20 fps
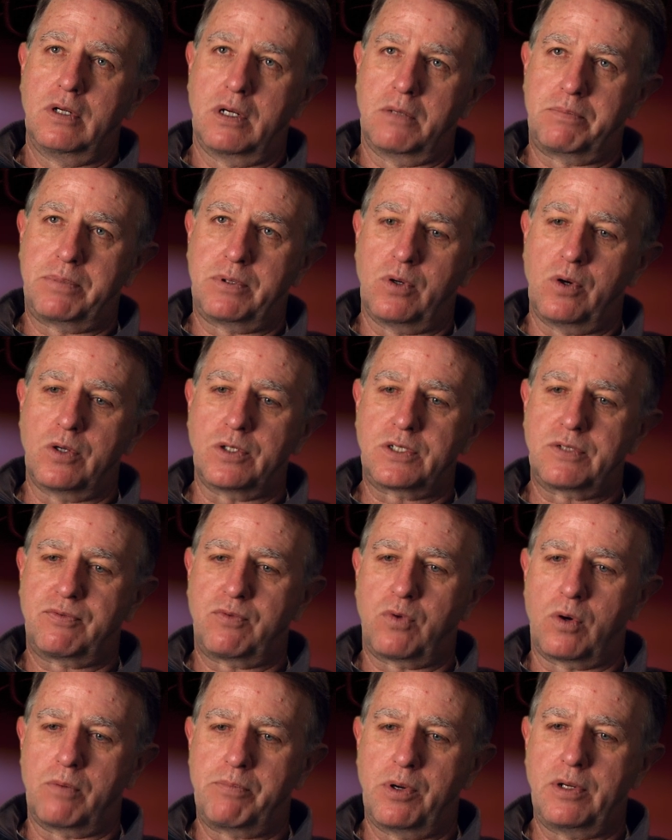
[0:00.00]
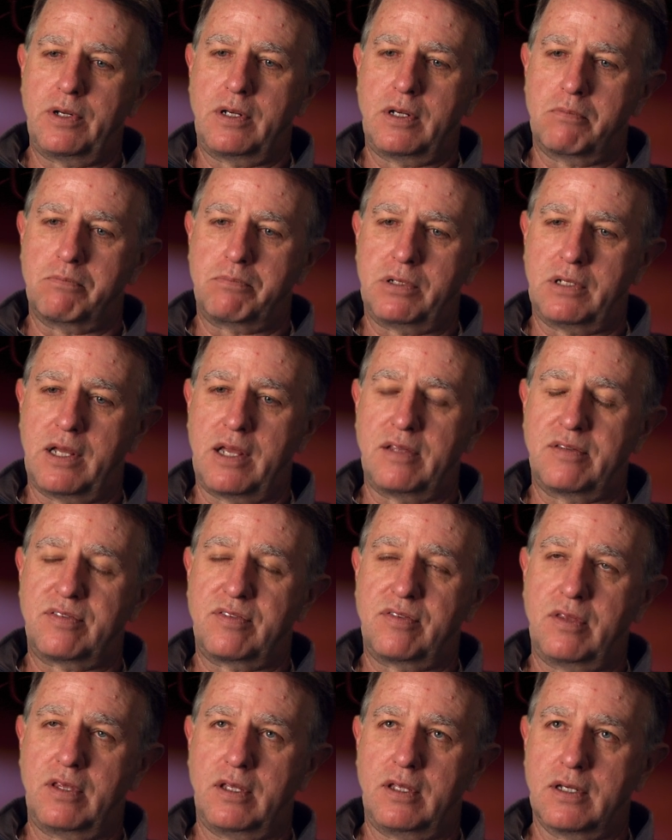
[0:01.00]
approach for putting in place
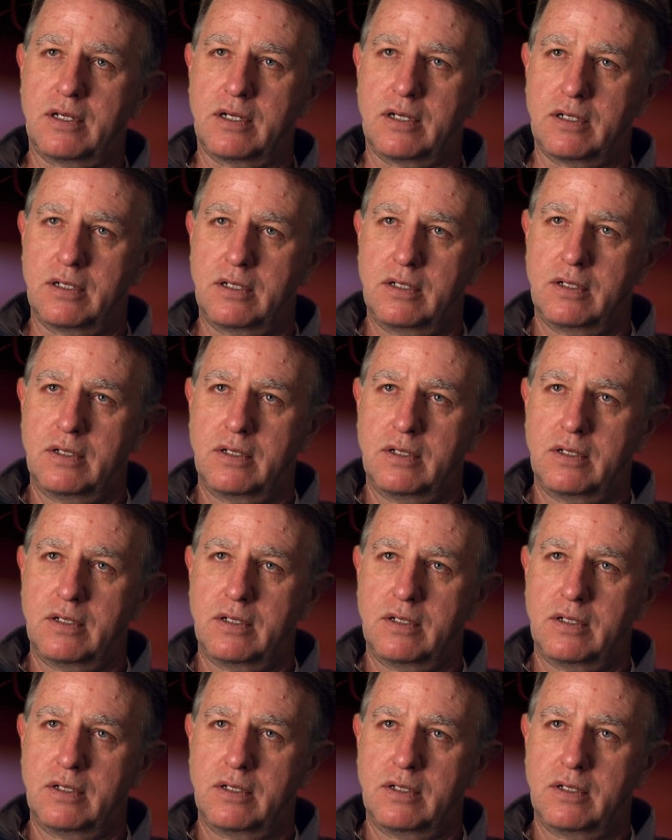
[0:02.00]
the uh,